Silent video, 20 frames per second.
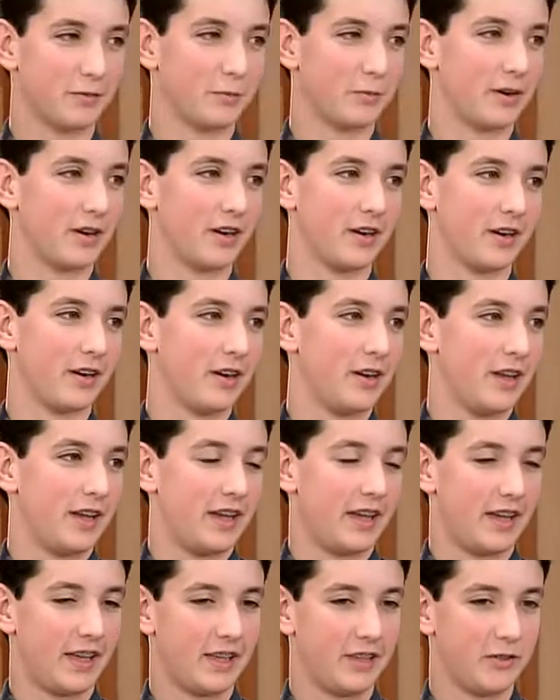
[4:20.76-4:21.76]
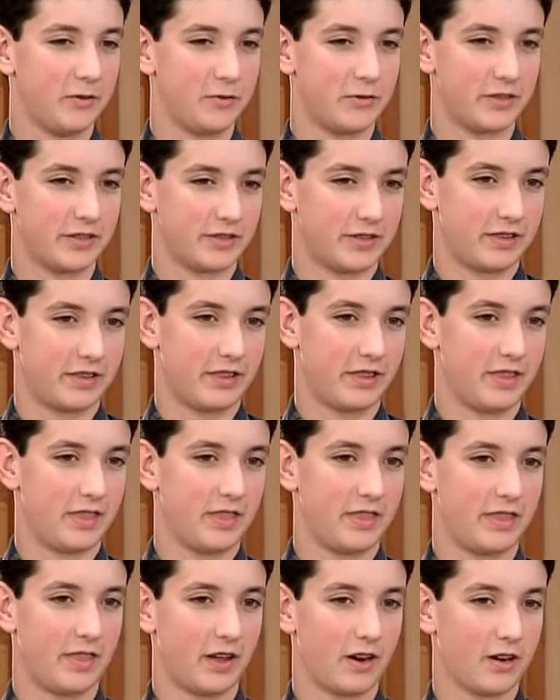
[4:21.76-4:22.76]
where
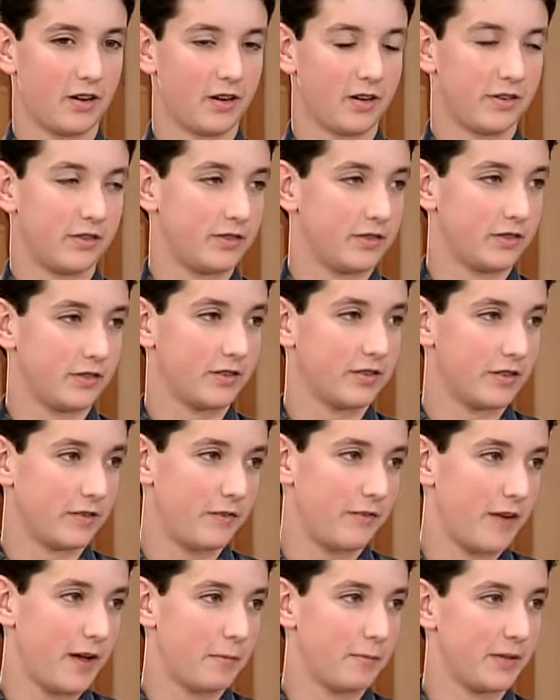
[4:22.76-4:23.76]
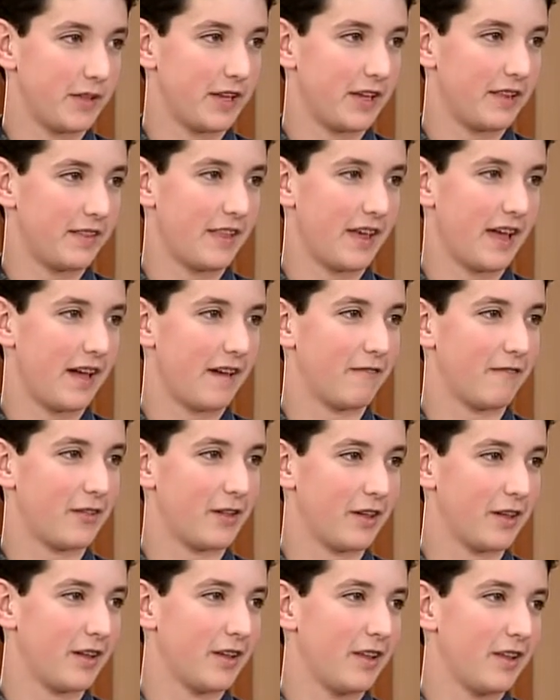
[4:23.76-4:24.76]
they're just a family, and they have
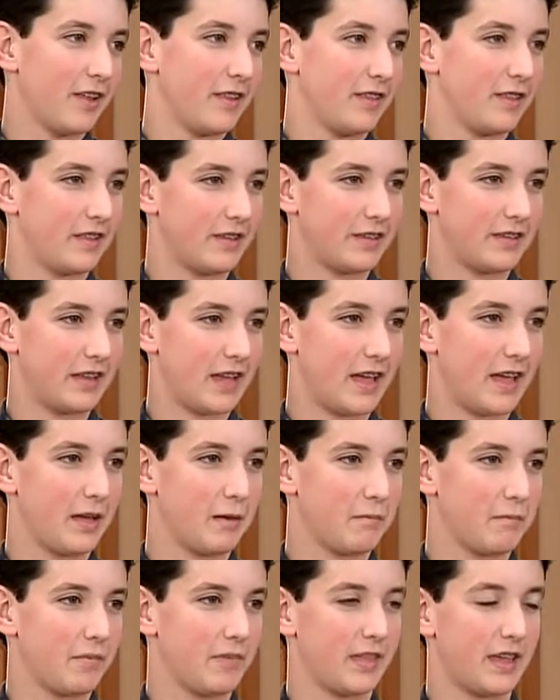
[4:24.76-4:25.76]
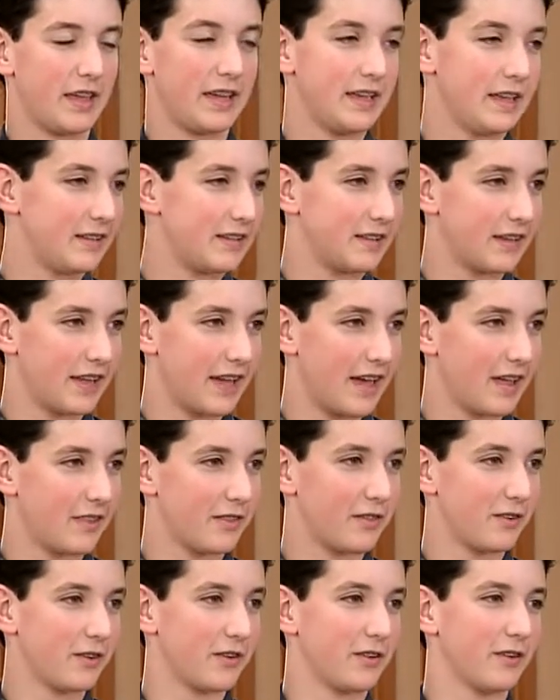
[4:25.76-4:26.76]
the same. They eat
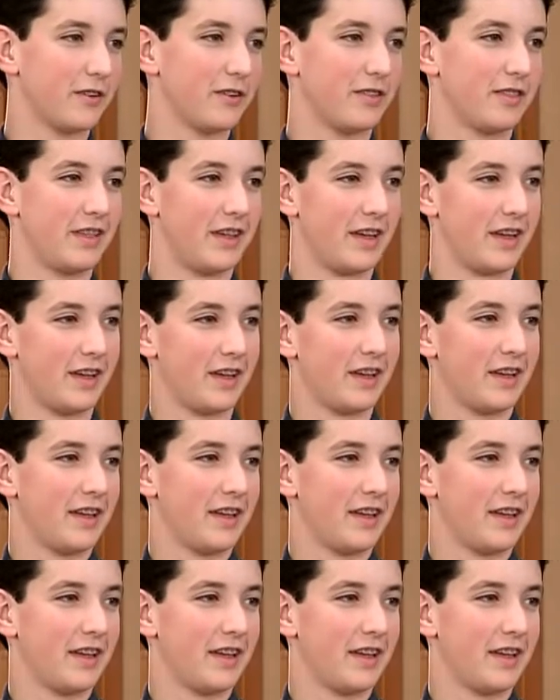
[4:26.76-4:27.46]
together. They